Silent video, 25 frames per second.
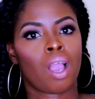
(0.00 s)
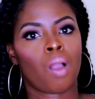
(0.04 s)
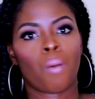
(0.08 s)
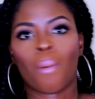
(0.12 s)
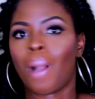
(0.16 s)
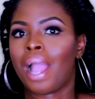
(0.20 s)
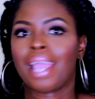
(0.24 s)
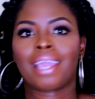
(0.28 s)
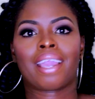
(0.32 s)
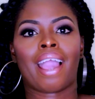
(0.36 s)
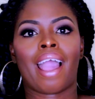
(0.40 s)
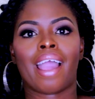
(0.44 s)

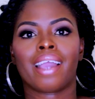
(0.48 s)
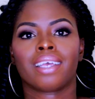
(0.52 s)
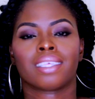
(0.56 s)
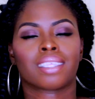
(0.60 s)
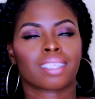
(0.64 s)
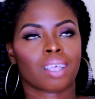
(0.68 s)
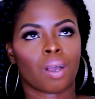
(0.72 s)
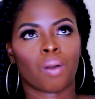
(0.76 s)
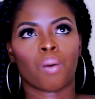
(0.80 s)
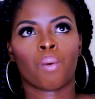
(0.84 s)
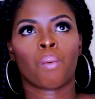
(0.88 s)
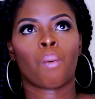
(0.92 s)
Why,
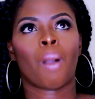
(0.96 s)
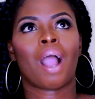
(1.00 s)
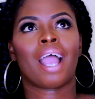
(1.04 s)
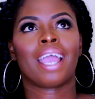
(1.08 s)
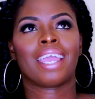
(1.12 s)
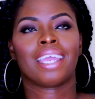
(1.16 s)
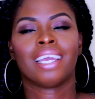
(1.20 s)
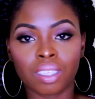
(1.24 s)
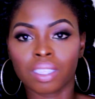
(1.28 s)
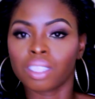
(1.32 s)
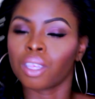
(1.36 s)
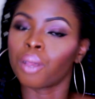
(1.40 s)
guys?
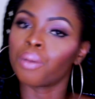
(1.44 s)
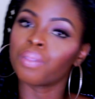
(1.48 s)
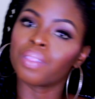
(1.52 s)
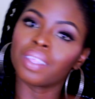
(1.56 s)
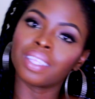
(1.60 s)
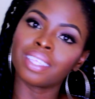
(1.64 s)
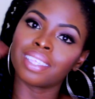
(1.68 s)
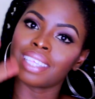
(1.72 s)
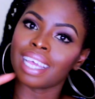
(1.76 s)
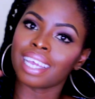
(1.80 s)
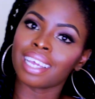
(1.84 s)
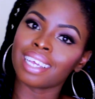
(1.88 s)
Why? So the
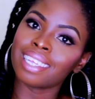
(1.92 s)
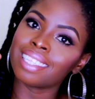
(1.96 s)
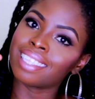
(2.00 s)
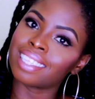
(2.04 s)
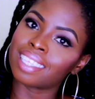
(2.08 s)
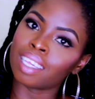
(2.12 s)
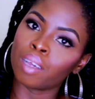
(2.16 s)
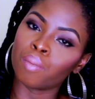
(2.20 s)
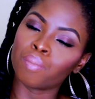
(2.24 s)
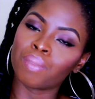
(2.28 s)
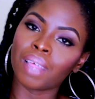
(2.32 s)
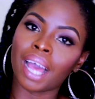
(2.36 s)
second
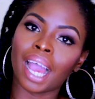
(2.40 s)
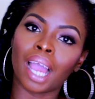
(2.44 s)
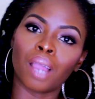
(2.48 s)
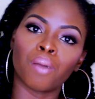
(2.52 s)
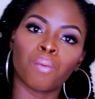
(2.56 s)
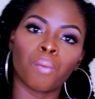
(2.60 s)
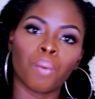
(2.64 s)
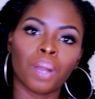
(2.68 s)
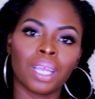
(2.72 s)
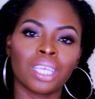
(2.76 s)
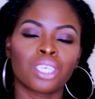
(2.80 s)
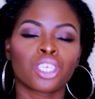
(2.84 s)
tip that I
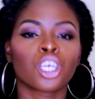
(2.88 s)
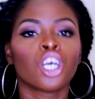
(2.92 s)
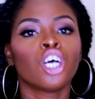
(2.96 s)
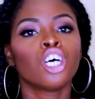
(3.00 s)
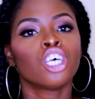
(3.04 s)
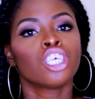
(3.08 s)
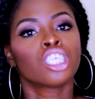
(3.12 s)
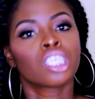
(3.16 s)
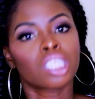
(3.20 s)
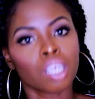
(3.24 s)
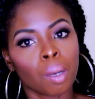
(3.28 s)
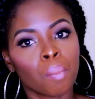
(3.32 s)
wish
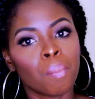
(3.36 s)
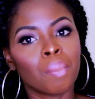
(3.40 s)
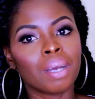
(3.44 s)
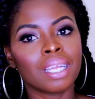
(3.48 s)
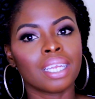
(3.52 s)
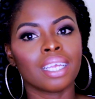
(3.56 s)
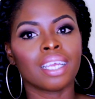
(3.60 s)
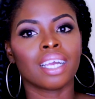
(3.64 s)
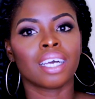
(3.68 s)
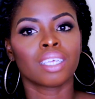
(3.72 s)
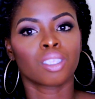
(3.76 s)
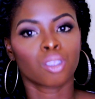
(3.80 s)

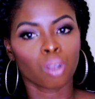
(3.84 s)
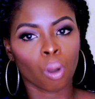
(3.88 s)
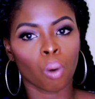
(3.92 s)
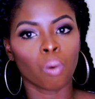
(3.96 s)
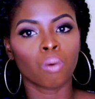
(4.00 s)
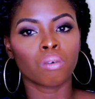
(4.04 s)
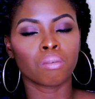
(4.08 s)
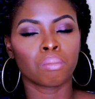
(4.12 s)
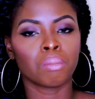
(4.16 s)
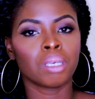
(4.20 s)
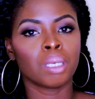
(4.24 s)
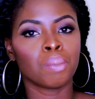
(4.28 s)
somebody had
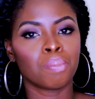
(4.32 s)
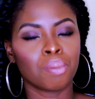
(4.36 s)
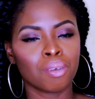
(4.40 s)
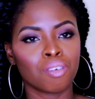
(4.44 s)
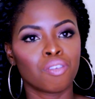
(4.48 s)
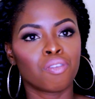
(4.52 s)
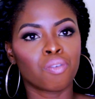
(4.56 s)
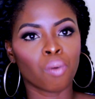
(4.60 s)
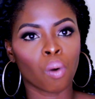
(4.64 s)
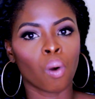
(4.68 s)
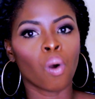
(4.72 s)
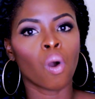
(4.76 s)
told me
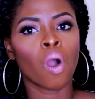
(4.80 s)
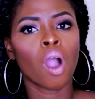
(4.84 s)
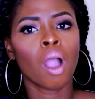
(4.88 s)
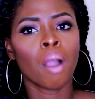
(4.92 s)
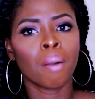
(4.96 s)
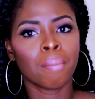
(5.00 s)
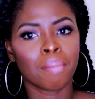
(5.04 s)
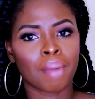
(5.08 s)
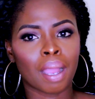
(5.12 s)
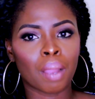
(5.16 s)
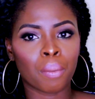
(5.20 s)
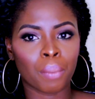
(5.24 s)
before
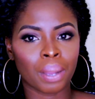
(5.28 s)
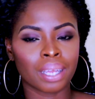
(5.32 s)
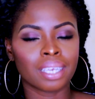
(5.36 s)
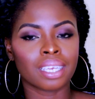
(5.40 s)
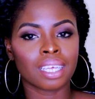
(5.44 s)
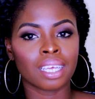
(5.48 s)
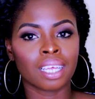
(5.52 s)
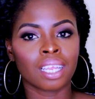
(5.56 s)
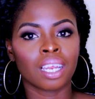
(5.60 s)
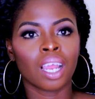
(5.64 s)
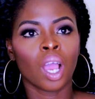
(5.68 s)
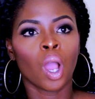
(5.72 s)
my
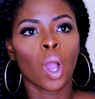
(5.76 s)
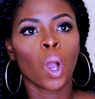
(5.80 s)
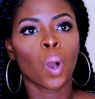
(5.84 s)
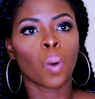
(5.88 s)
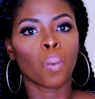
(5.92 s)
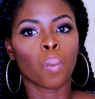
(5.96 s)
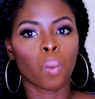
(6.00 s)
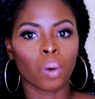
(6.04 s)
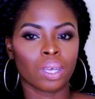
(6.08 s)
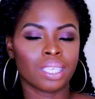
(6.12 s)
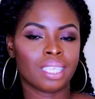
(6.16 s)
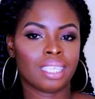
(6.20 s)
wedding
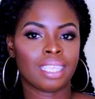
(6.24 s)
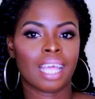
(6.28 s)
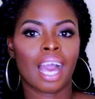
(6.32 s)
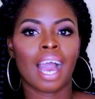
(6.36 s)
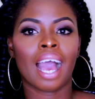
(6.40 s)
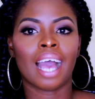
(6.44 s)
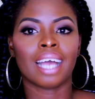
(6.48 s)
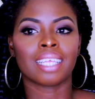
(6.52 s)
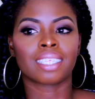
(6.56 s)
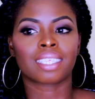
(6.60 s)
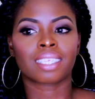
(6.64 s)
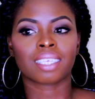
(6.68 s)
was
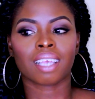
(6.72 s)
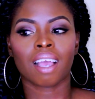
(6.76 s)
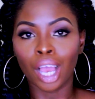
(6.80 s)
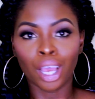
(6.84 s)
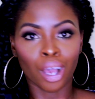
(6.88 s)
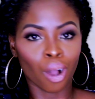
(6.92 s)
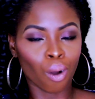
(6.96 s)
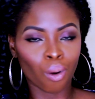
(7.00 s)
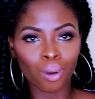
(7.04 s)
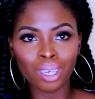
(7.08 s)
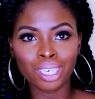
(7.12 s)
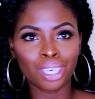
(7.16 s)
that
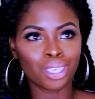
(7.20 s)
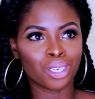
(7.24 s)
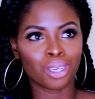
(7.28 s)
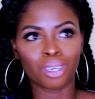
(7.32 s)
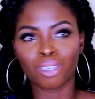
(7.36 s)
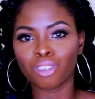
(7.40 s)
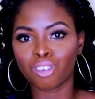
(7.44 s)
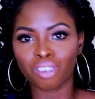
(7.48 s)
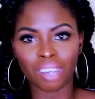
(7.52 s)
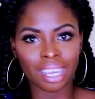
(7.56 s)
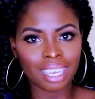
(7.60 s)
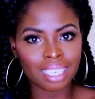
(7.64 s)
order
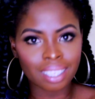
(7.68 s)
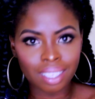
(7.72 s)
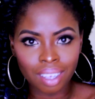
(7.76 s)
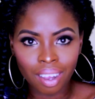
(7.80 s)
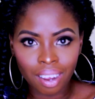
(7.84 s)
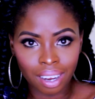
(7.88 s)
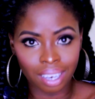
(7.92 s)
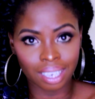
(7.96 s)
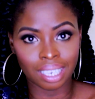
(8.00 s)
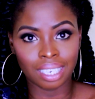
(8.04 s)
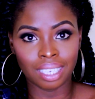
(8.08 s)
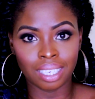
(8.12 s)
your dress
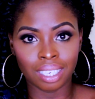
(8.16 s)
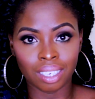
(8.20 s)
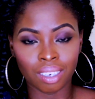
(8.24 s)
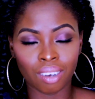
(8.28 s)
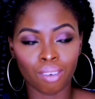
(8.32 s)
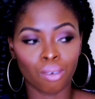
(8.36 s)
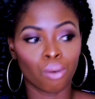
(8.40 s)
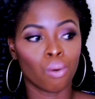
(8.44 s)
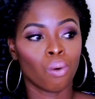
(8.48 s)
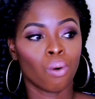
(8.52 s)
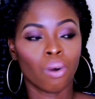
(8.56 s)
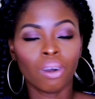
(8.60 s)
early.
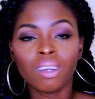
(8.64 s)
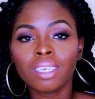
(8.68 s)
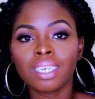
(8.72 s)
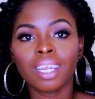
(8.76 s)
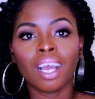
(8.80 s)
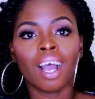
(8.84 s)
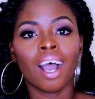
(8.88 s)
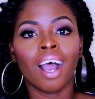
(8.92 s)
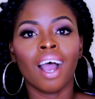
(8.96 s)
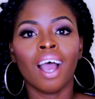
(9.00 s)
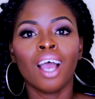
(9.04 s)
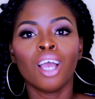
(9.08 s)
Order
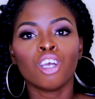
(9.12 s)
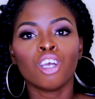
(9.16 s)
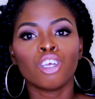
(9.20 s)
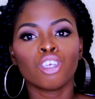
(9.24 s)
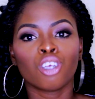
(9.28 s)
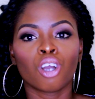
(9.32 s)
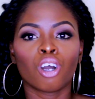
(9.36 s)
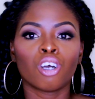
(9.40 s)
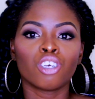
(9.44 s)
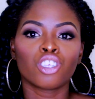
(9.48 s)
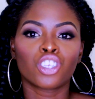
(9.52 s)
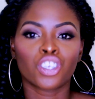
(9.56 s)

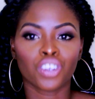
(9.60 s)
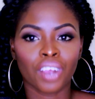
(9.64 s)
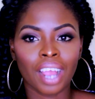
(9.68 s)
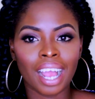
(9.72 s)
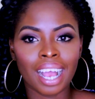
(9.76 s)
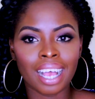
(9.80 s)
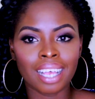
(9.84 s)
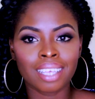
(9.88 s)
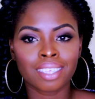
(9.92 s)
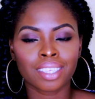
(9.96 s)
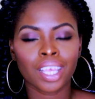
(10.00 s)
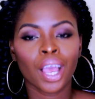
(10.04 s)
your
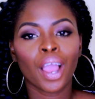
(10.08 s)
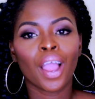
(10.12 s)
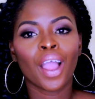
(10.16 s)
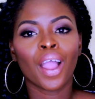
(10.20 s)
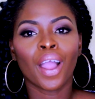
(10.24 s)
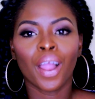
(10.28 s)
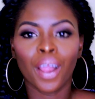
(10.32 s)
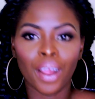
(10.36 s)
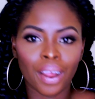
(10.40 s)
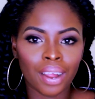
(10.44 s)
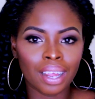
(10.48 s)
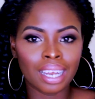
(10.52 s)
dress
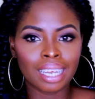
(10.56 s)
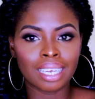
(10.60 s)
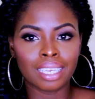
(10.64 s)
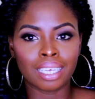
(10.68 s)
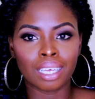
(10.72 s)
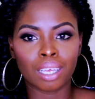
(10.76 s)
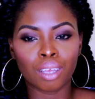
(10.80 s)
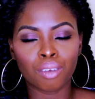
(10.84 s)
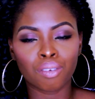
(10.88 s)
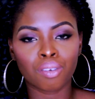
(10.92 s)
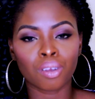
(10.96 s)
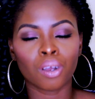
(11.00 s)

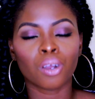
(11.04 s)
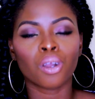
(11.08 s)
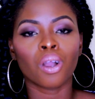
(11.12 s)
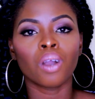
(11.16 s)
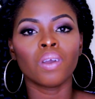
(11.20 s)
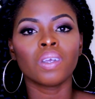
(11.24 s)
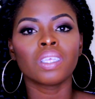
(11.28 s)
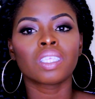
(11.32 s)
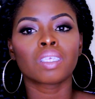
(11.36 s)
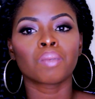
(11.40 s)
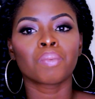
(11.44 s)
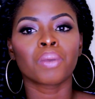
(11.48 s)
early. If you're
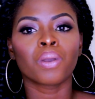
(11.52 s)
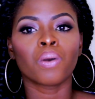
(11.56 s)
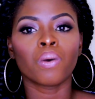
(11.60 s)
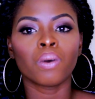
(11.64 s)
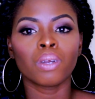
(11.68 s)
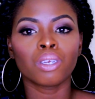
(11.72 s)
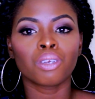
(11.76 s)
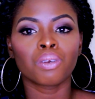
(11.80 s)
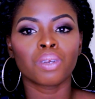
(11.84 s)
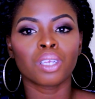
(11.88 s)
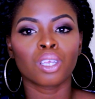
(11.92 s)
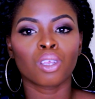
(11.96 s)
going to be
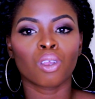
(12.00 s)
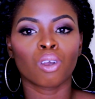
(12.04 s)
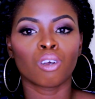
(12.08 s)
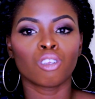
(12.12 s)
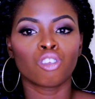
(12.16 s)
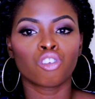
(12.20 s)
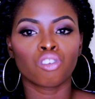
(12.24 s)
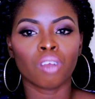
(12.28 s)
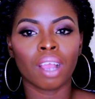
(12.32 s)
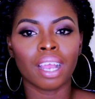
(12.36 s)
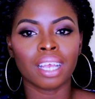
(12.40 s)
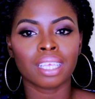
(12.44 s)
ordering your
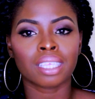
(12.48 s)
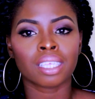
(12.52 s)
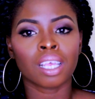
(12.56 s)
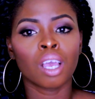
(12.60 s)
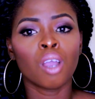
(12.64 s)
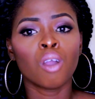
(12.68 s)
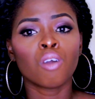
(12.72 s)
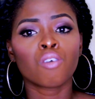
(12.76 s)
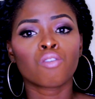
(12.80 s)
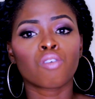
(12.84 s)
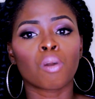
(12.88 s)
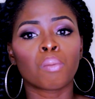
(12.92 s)
dress
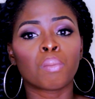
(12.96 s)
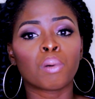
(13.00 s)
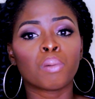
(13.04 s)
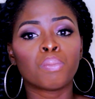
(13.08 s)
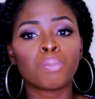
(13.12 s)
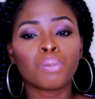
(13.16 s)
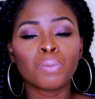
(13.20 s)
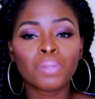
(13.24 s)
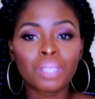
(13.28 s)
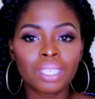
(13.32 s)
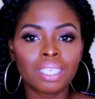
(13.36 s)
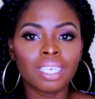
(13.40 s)
from a
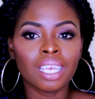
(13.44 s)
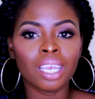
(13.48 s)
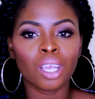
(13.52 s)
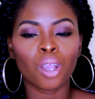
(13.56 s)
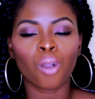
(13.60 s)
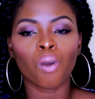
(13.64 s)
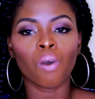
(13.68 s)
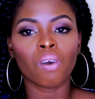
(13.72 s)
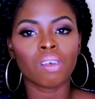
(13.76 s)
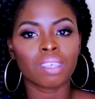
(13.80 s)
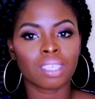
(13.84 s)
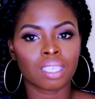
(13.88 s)

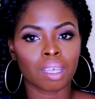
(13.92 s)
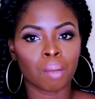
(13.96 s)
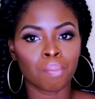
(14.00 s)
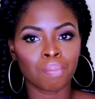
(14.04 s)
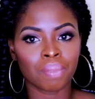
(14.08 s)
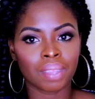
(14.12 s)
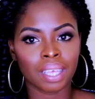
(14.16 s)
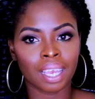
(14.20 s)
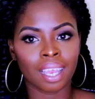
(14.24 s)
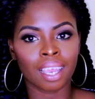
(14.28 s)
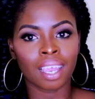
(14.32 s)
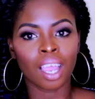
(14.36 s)
boutique or
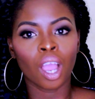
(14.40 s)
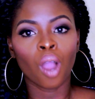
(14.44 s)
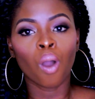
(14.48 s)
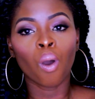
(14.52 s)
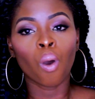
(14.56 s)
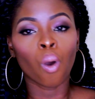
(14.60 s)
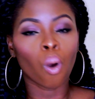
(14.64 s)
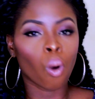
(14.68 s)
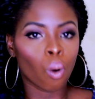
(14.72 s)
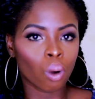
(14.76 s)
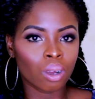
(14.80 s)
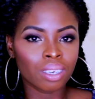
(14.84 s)
something,
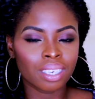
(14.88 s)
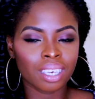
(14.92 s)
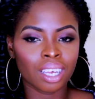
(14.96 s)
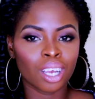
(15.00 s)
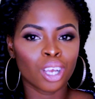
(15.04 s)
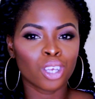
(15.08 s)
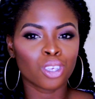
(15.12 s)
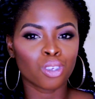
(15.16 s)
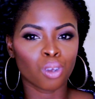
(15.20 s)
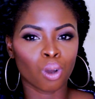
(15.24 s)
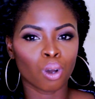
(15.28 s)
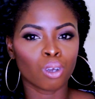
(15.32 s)

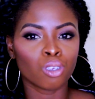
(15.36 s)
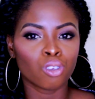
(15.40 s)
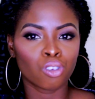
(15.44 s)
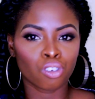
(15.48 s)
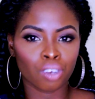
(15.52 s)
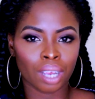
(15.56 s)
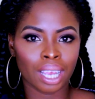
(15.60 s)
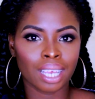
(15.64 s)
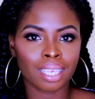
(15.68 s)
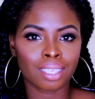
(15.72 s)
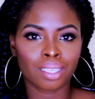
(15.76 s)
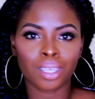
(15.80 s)
order your
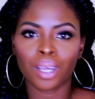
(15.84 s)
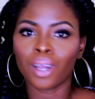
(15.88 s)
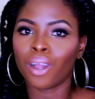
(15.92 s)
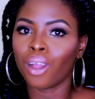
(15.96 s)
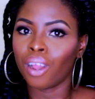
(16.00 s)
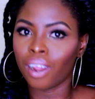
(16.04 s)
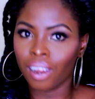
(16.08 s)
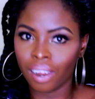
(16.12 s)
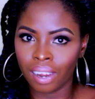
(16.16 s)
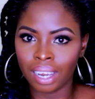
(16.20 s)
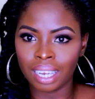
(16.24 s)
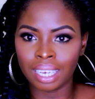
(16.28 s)
dress
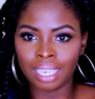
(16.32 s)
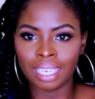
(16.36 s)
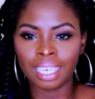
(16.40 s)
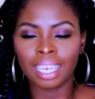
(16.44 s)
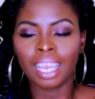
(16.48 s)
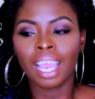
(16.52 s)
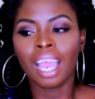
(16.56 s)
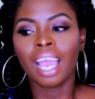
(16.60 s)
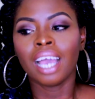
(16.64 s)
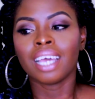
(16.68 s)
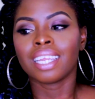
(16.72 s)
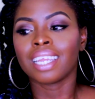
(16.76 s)
early.